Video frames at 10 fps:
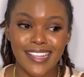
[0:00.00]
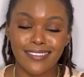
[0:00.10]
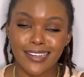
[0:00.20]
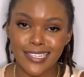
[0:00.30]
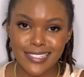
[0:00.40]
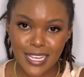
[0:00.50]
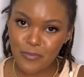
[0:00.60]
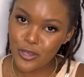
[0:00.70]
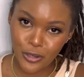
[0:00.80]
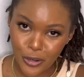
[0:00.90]
the next time
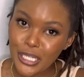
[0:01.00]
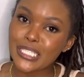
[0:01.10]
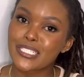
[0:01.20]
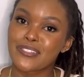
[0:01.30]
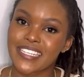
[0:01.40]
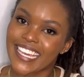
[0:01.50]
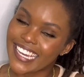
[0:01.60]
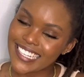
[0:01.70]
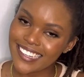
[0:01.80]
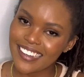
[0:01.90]
you're going to
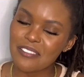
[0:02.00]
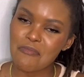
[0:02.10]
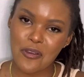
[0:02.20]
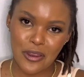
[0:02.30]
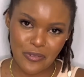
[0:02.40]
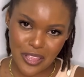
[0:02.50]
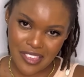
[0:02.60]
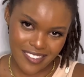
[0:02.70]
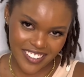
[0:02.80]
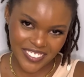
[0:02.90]
Kenya, I'm going
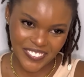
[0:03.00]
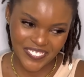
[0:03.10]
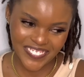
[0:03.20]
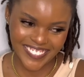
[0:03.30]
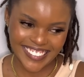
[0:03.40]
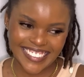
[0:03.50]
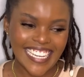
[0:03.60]
with you.